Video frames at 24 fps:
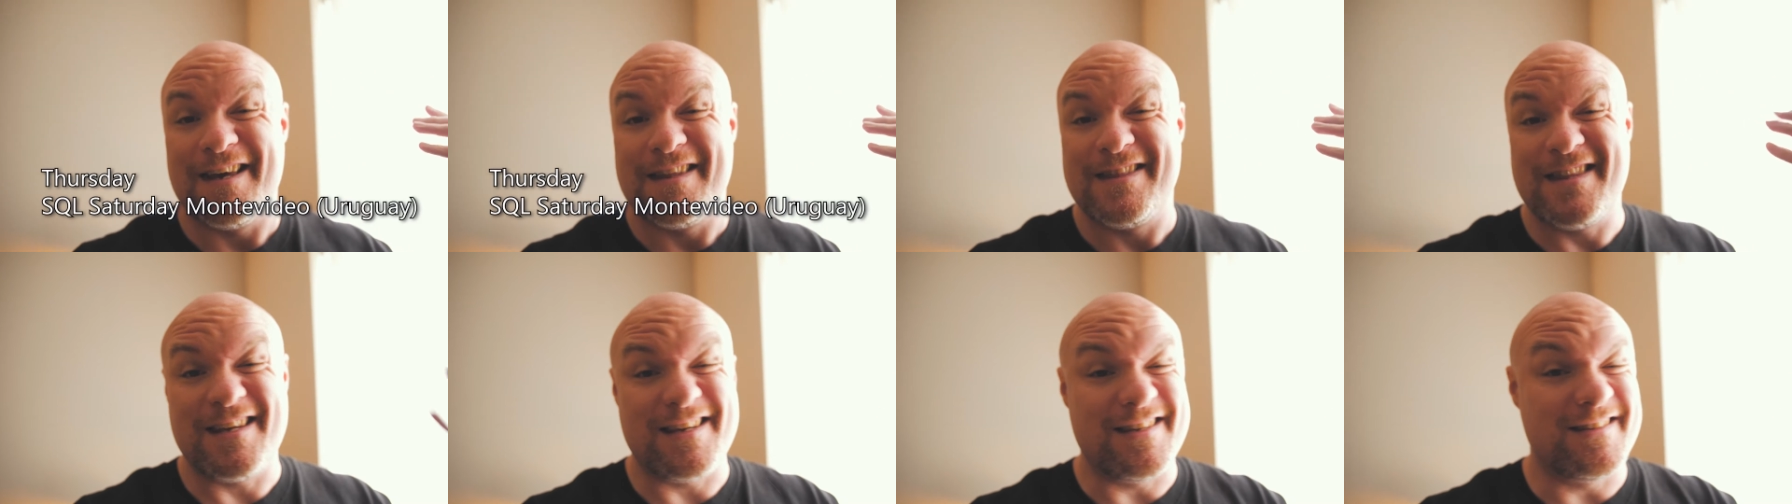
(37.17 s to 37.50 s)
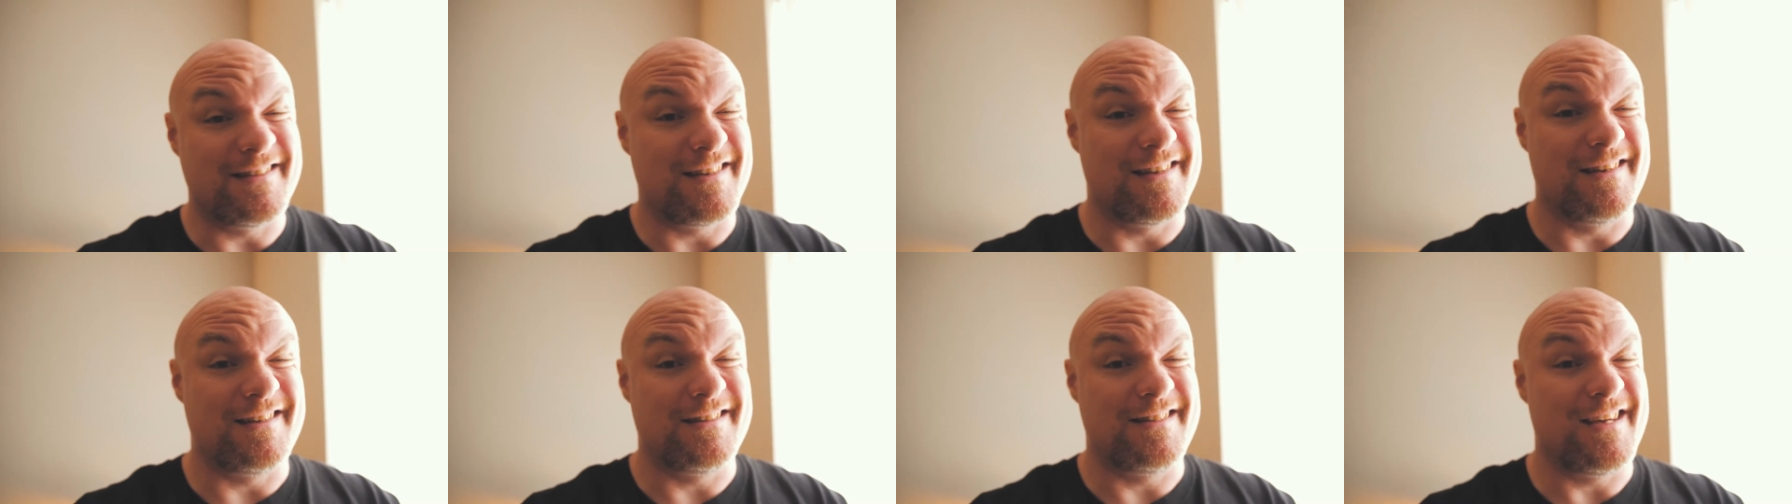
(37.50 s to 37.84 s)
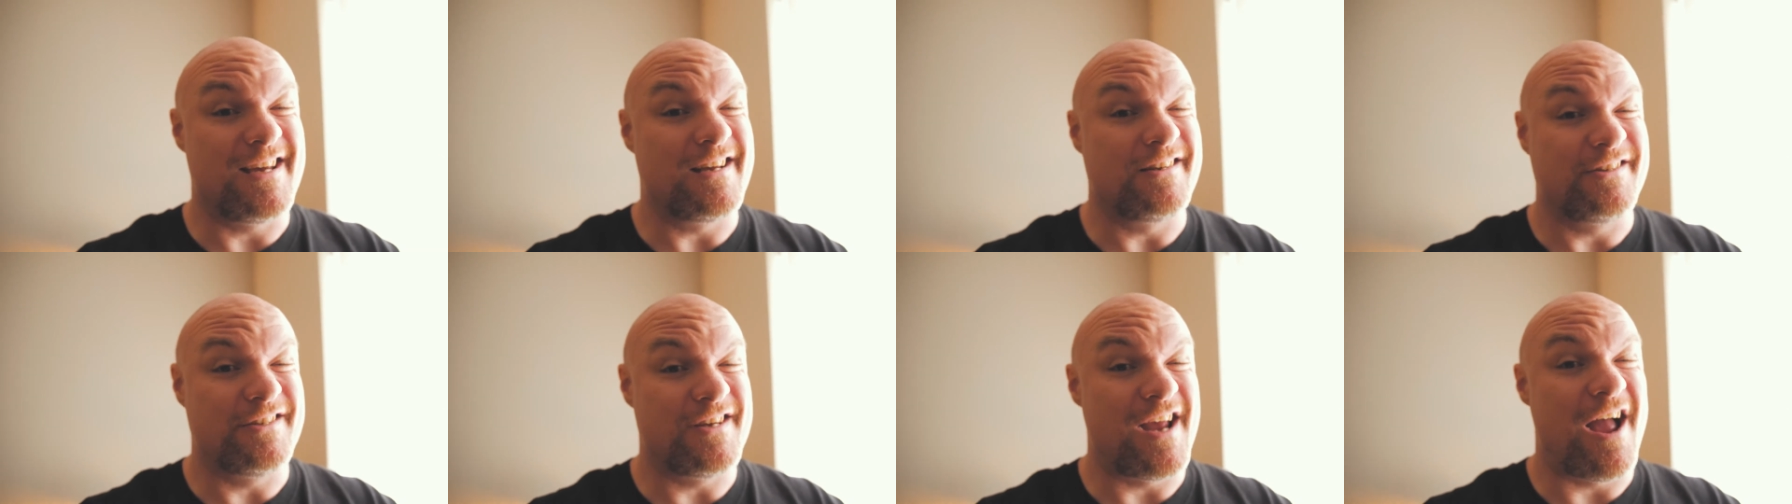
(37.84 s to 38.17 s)
I think he's going to
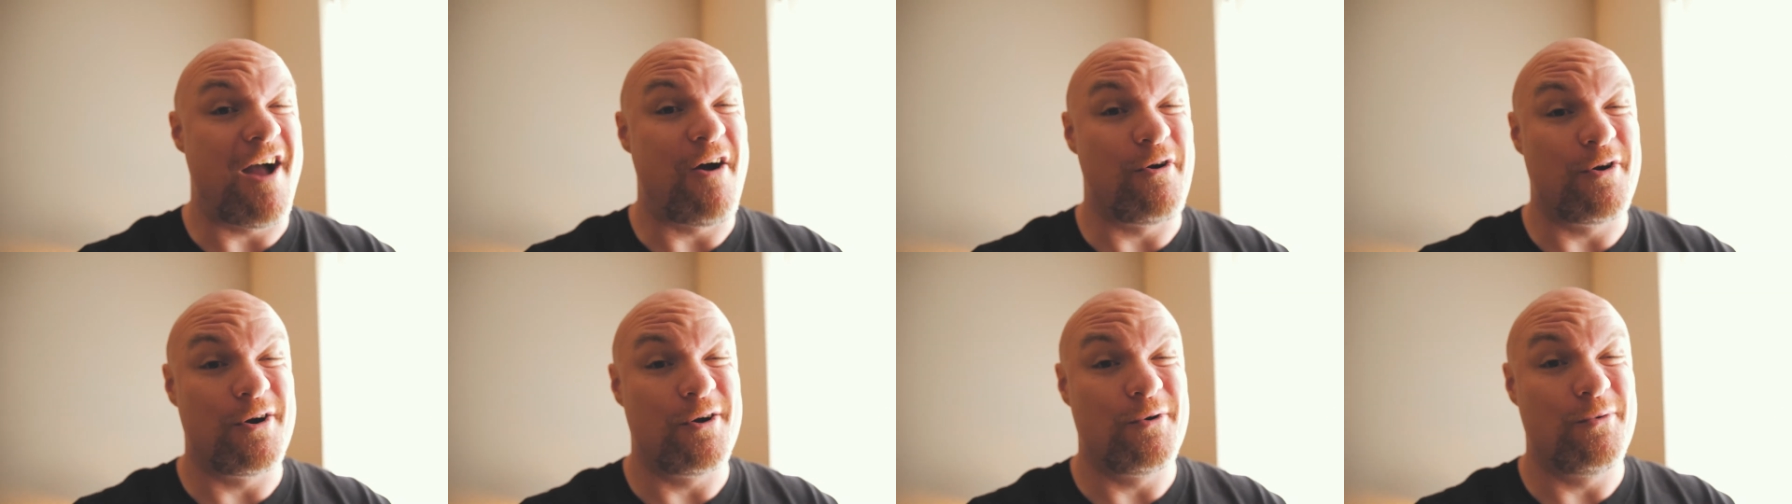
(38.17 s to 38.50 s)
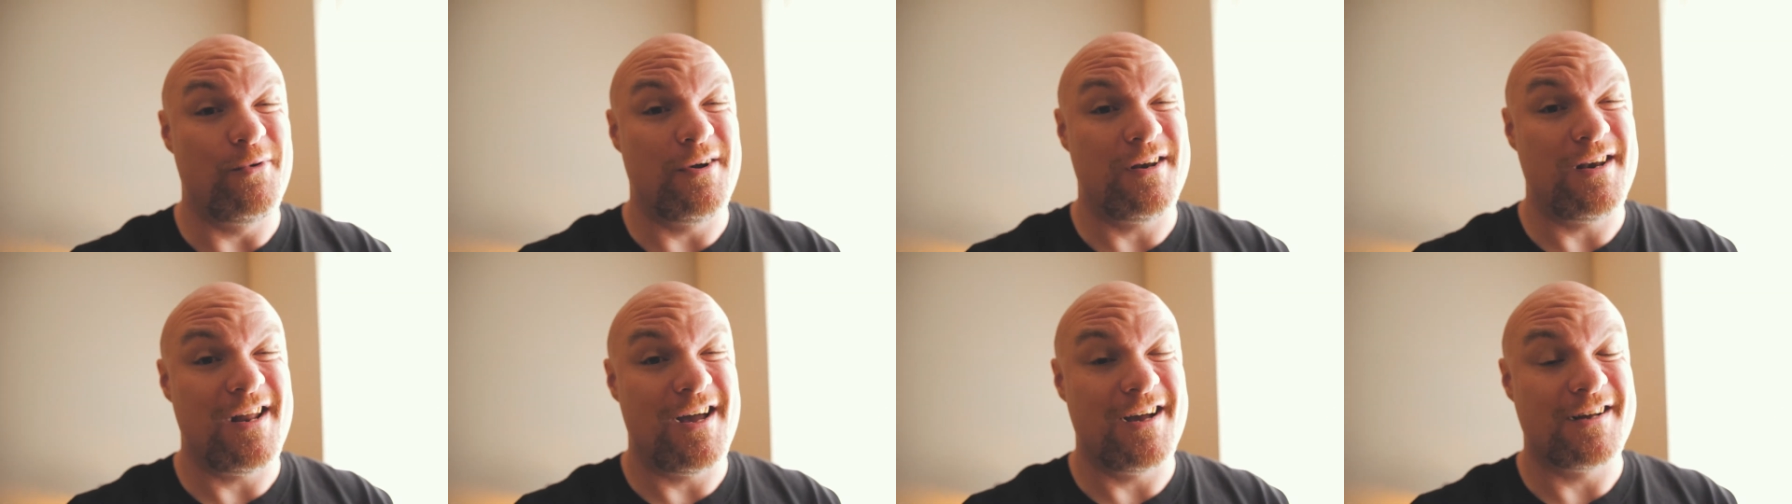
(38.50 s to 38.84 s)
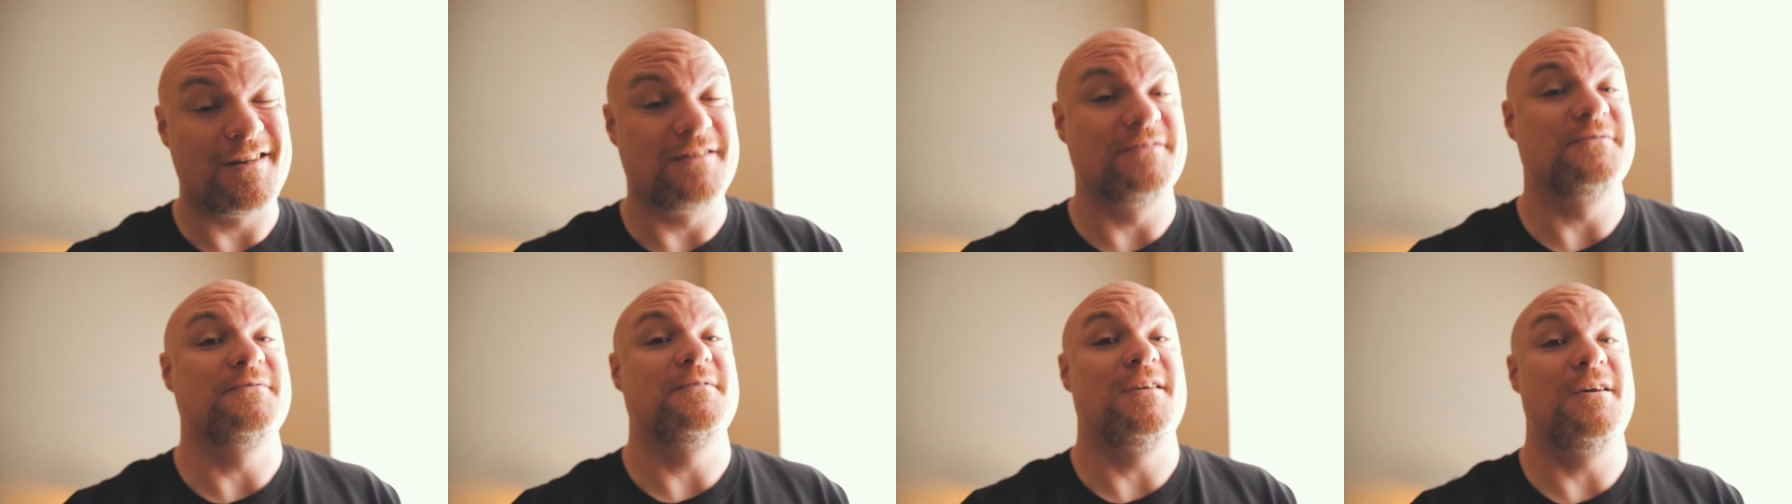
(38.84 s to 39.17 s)
take a shower and
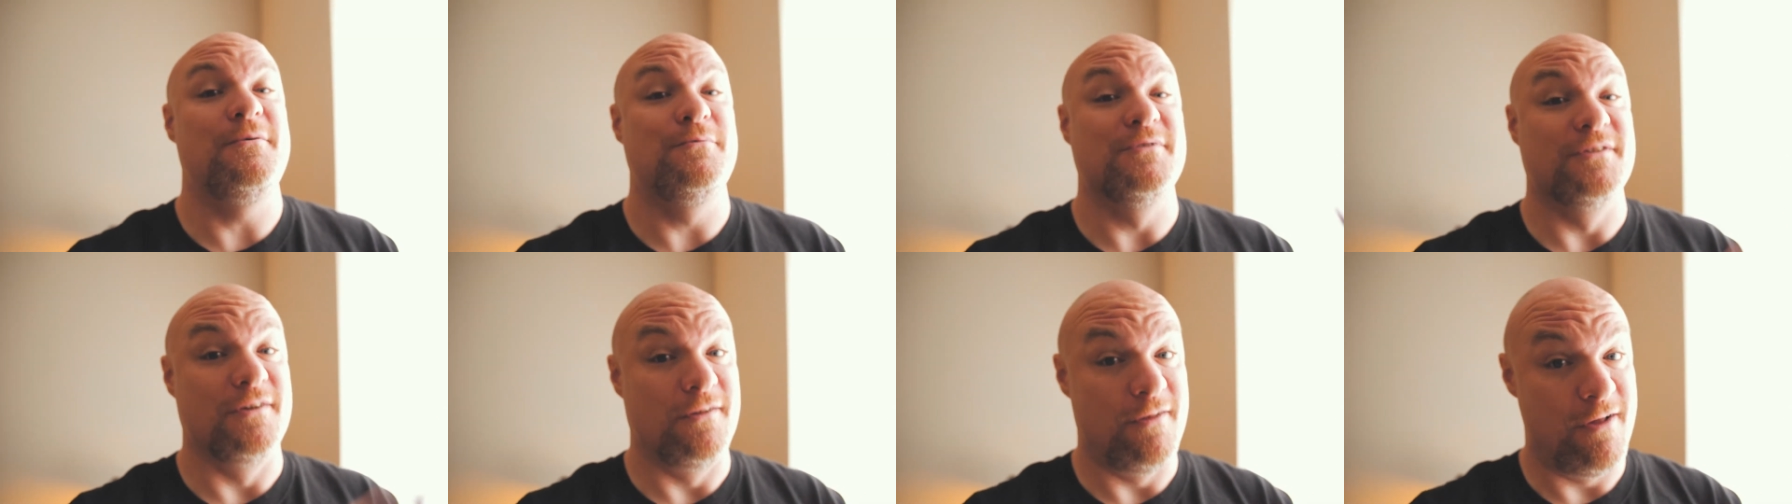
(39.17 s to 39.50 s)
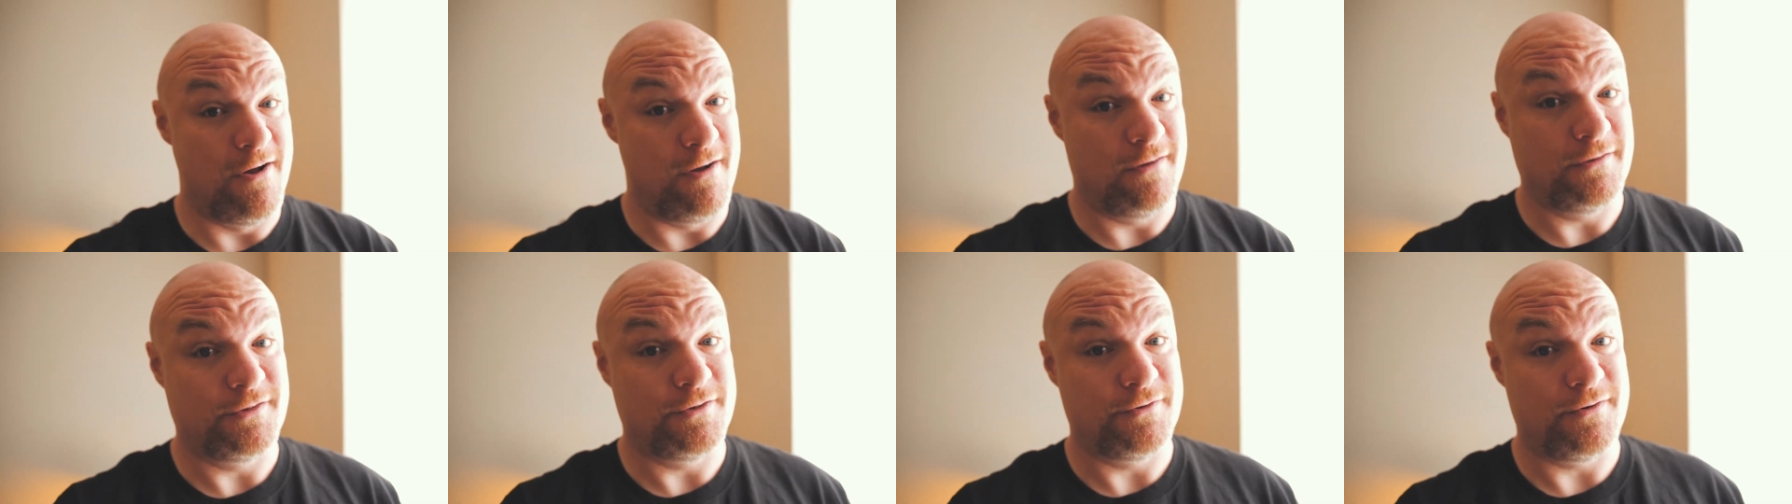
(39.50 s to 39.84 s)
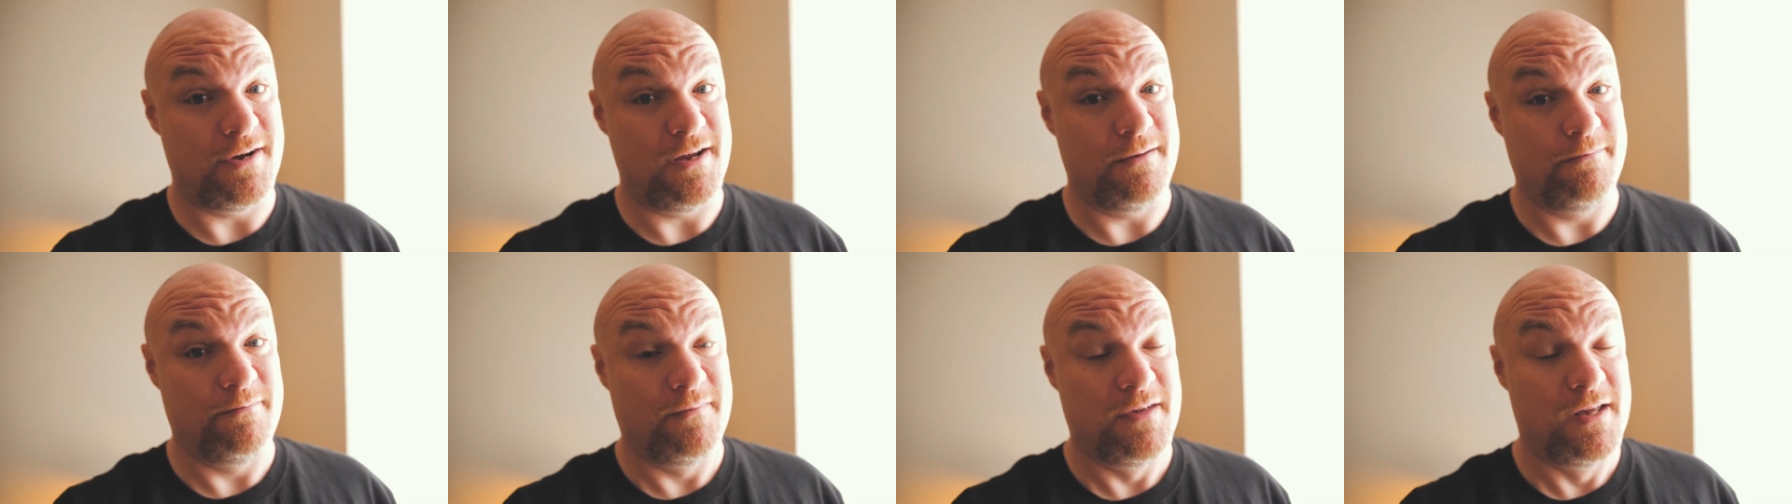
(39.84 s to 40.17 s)
whatnot because it was a long
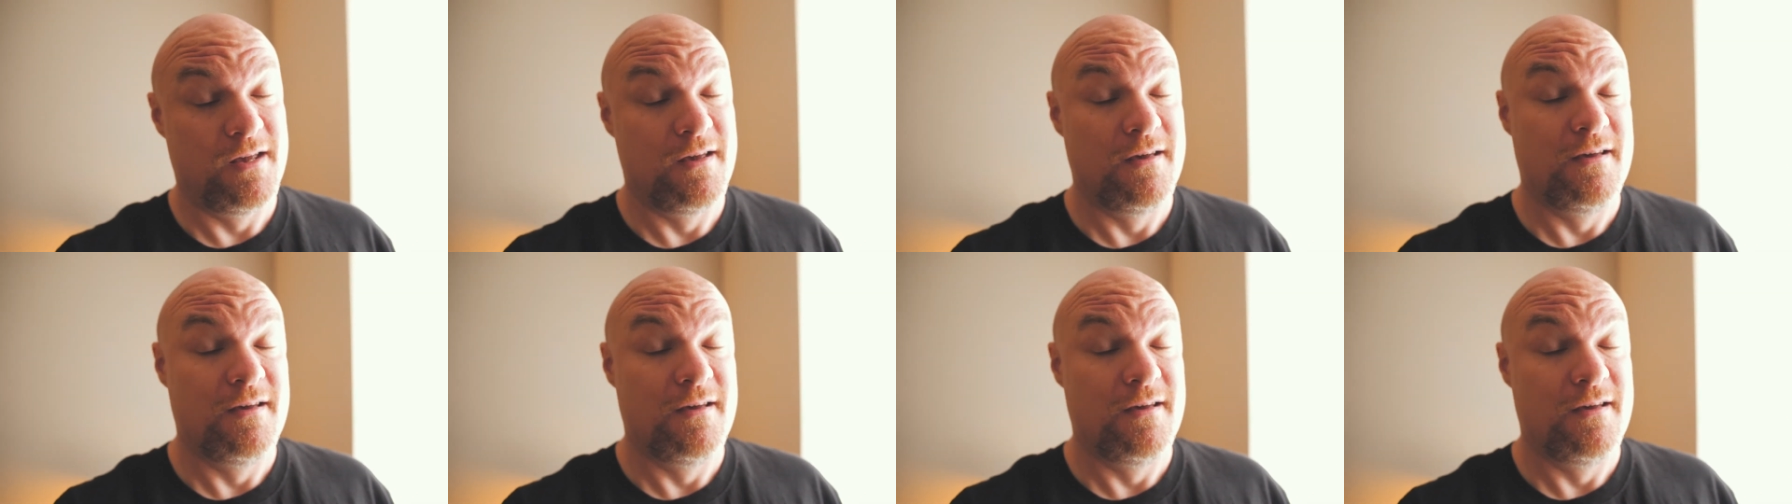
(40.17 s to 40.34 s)
trip.